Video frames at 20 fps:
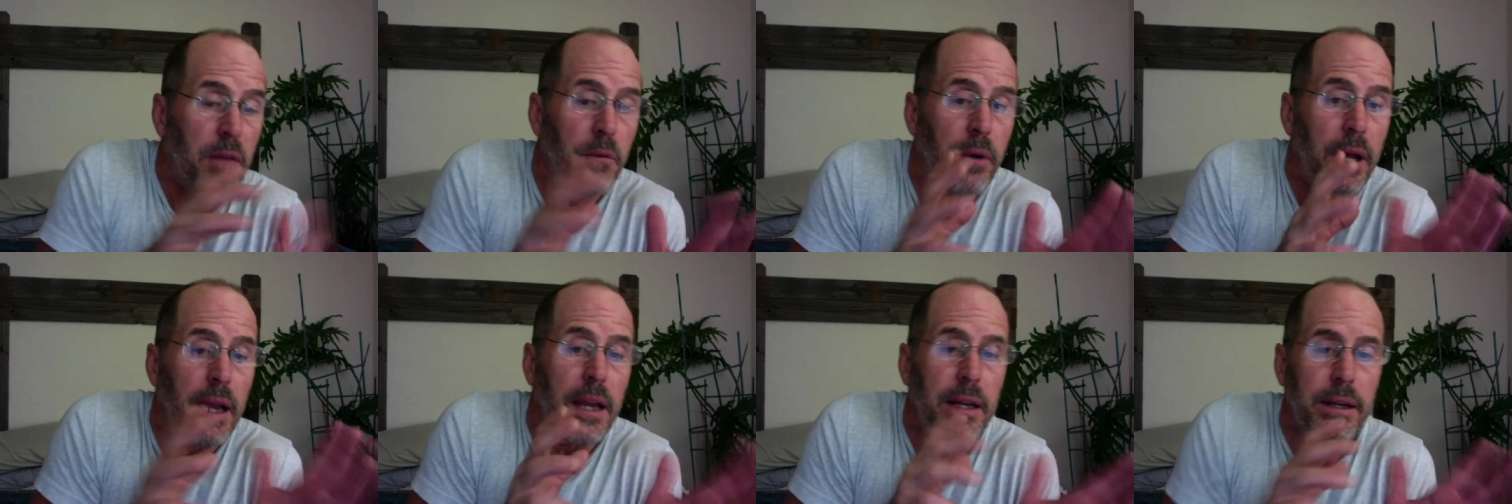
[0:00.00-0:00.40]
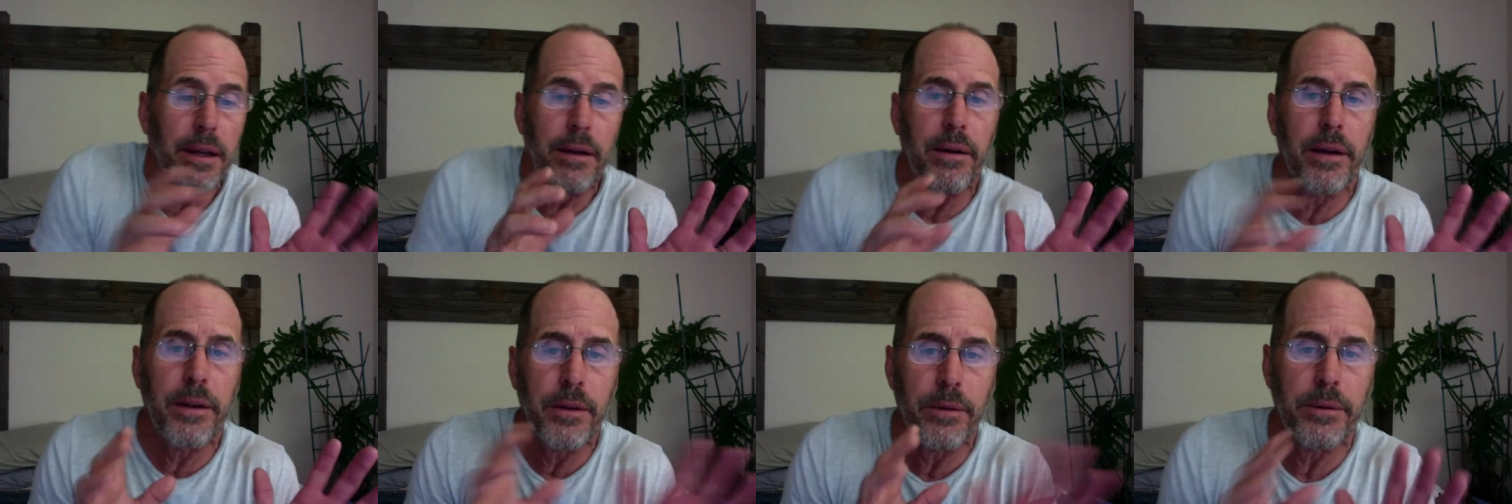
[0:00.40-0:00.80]
Wait, no,
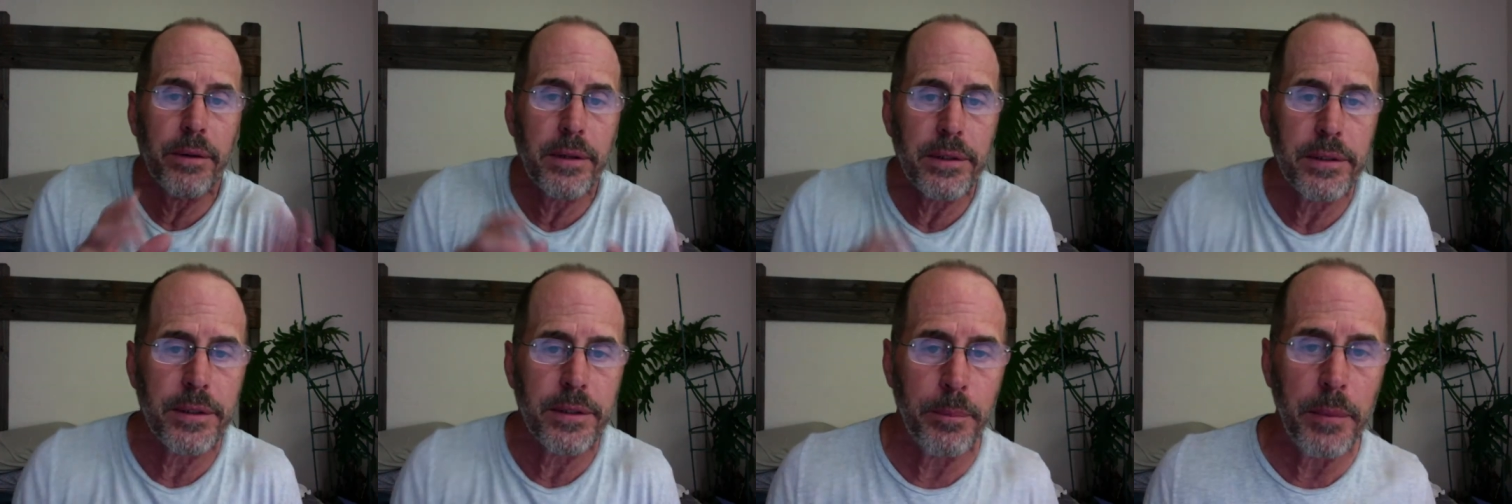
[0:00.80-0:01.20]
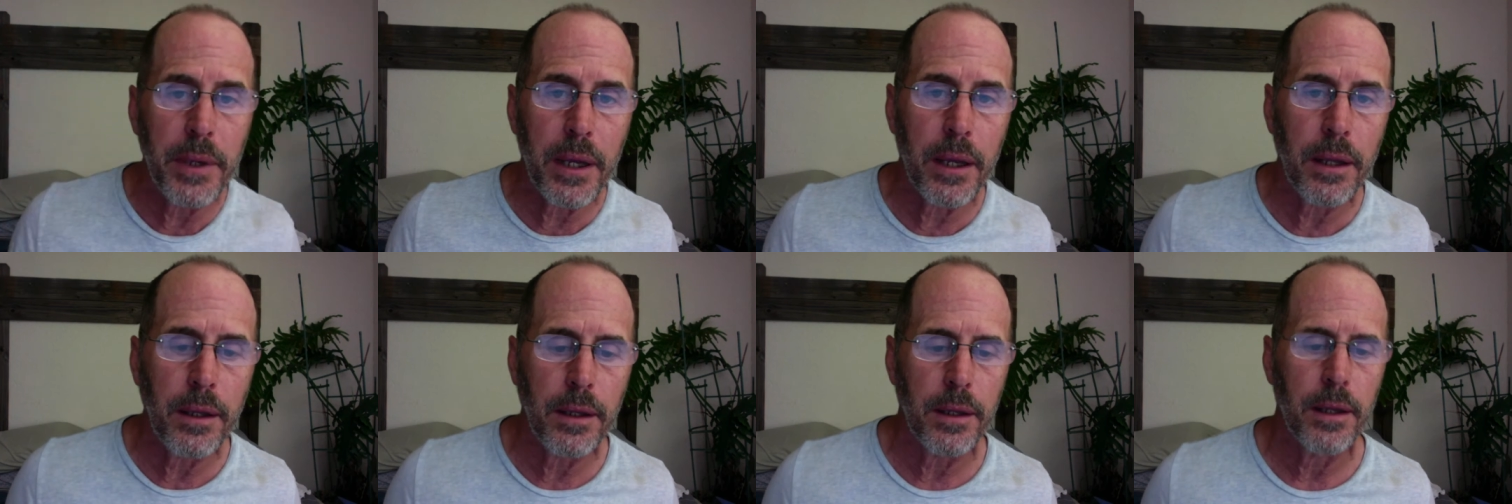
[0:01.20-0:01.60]
I don't want to
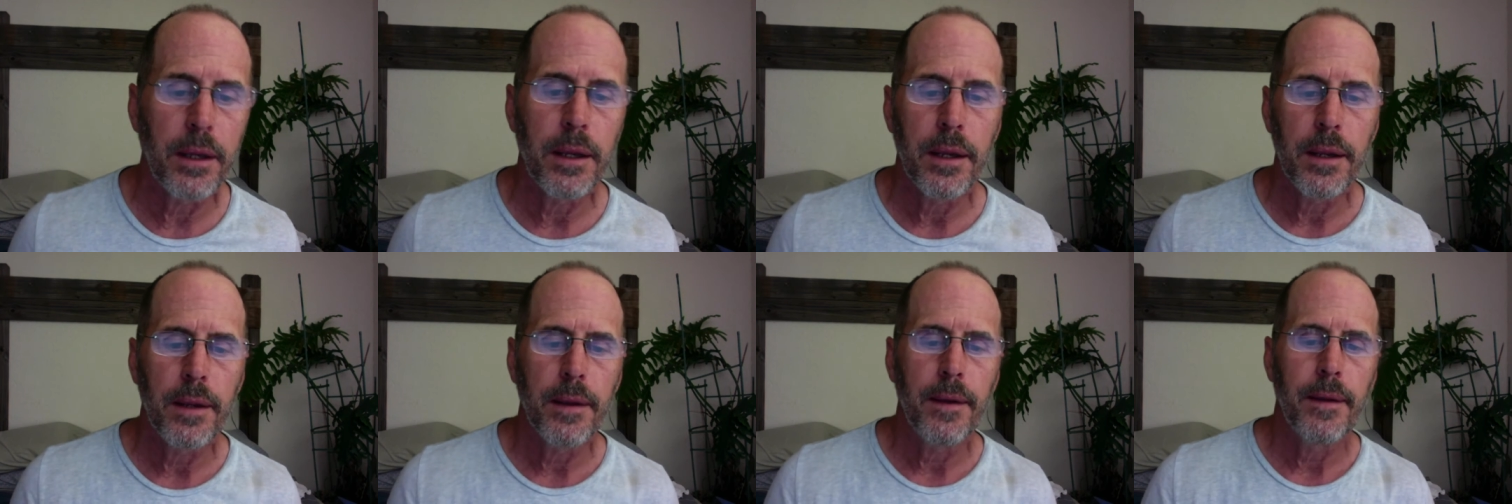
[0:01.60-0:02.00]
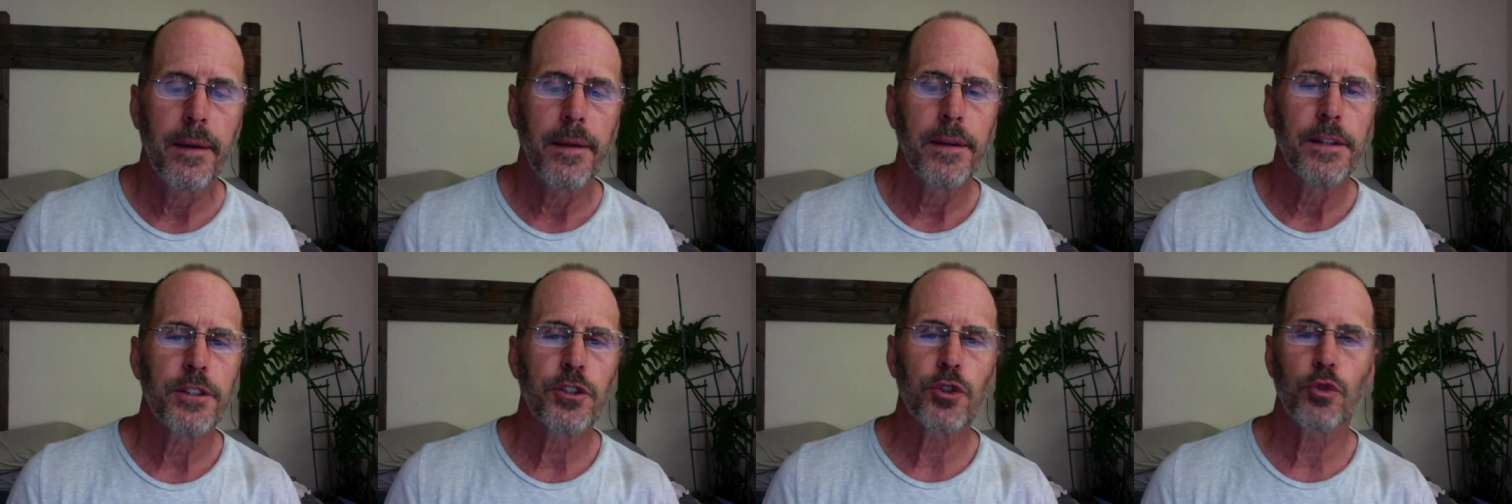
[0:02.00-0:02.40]
submit.
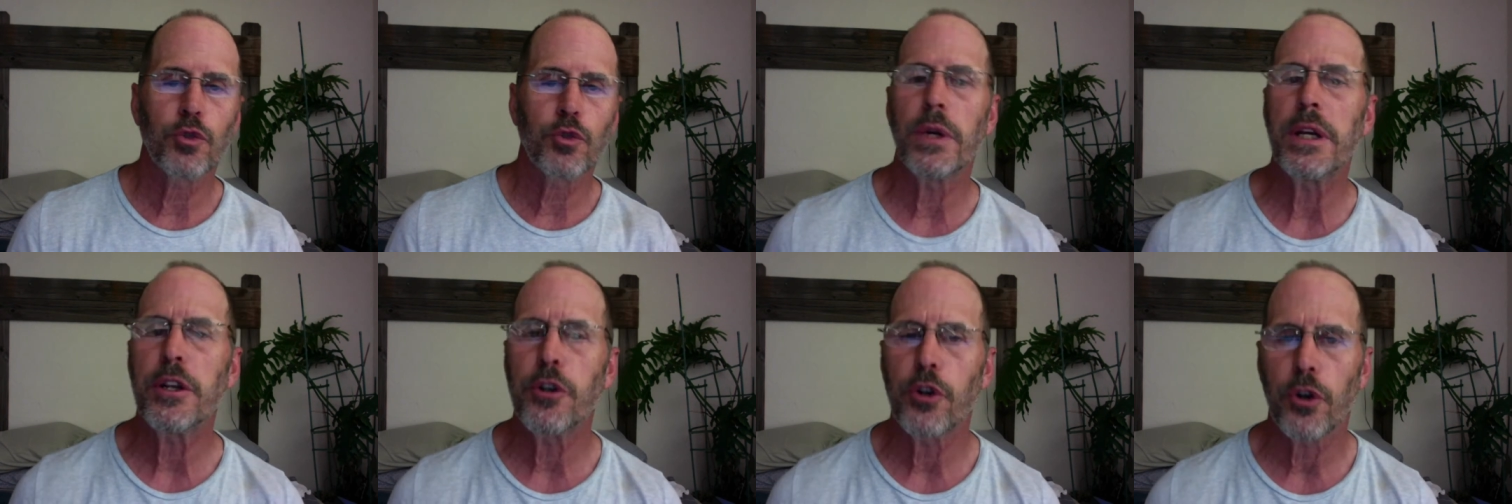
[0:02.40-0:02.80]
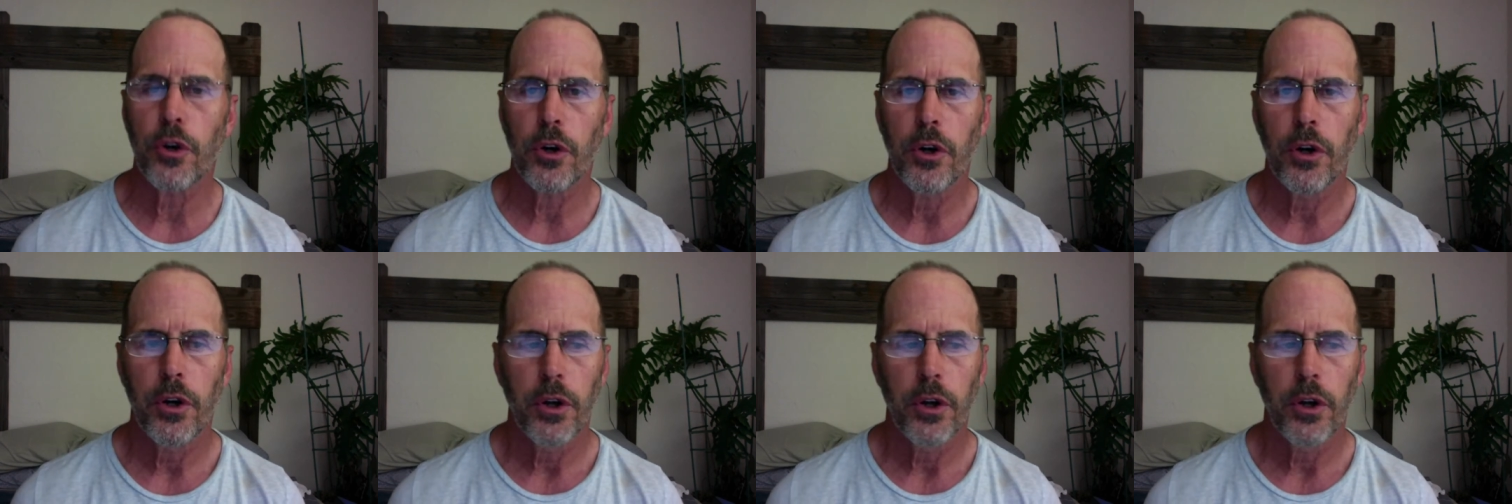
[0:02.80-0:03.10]
Surrender.